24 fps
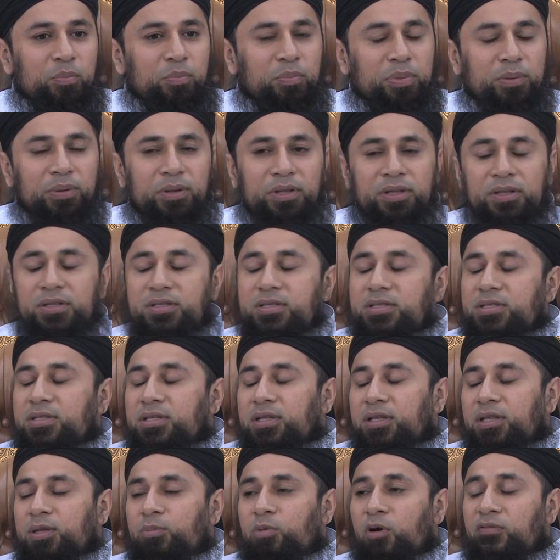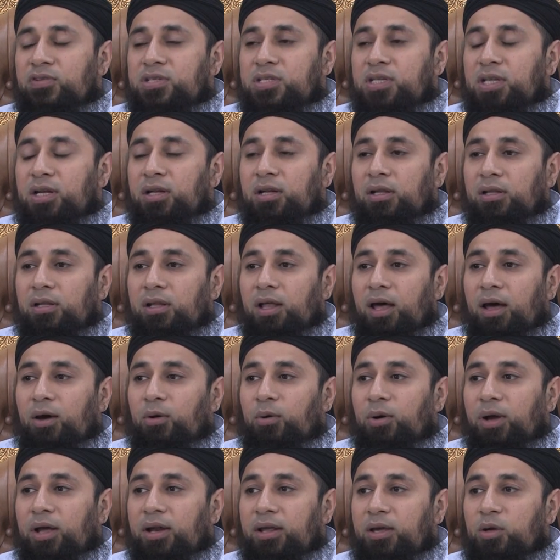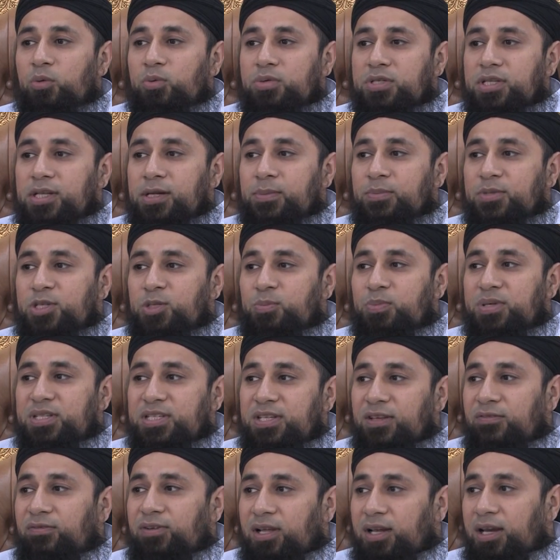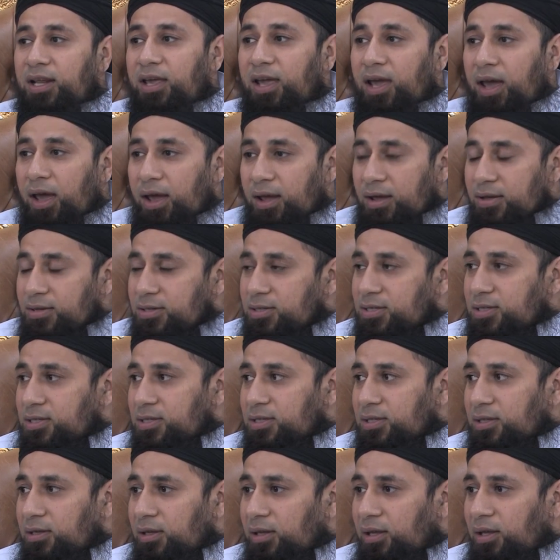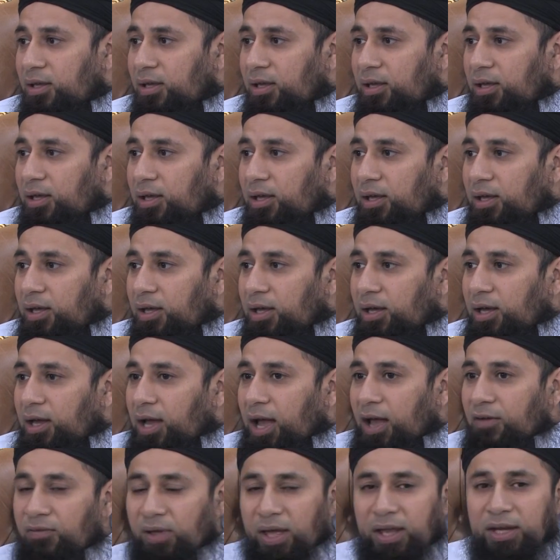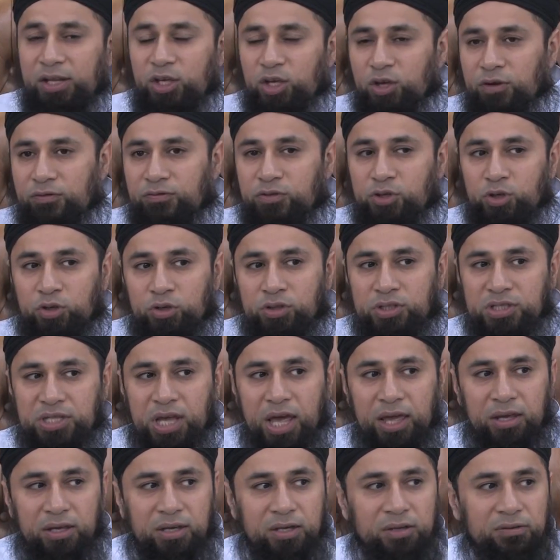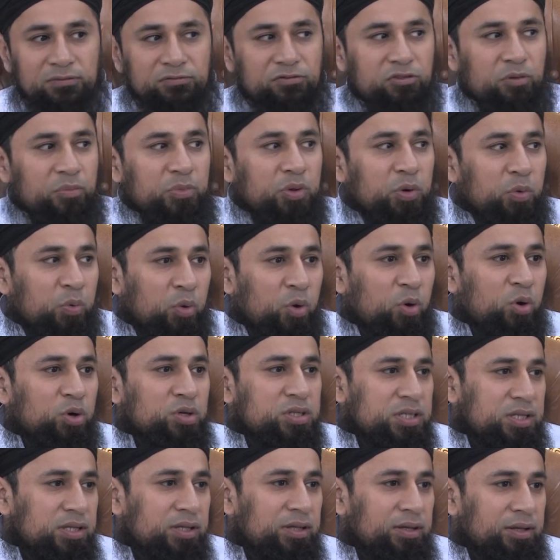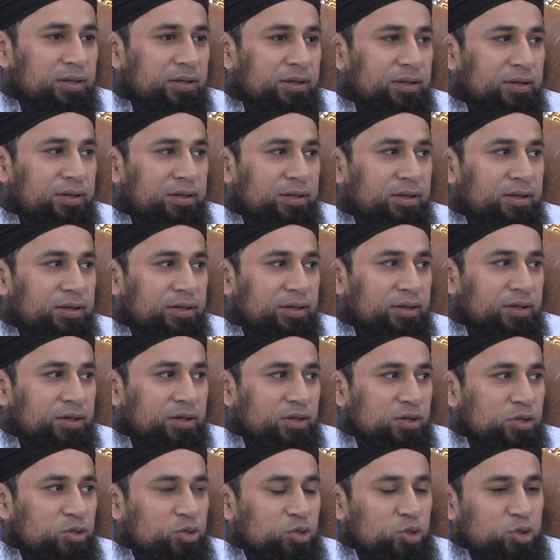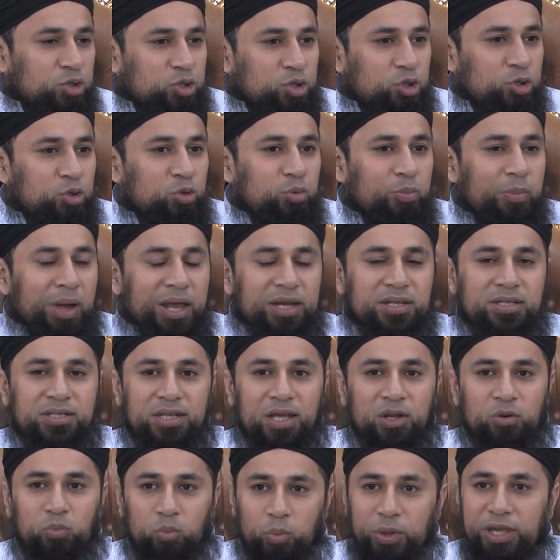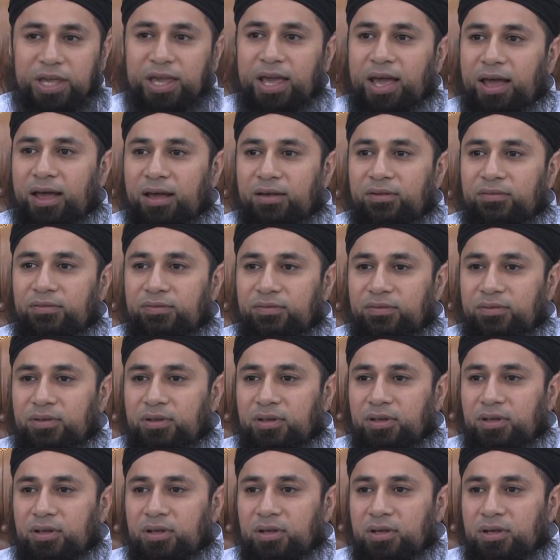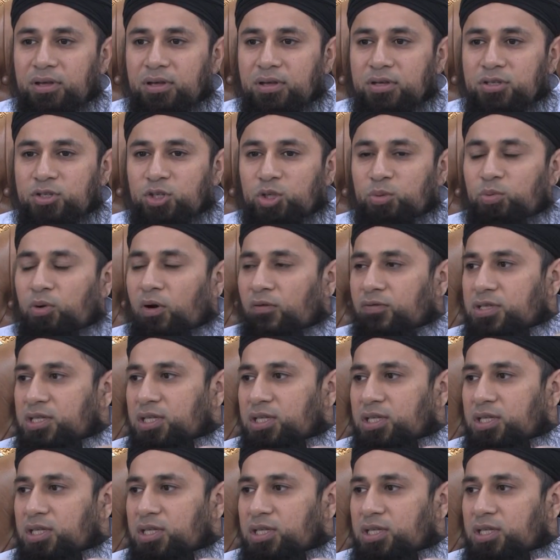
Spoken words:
but the Prophet sallallahu alaihi wasallam specifically asked, have any of you taken from the water? So two men said, we have. So the Prophet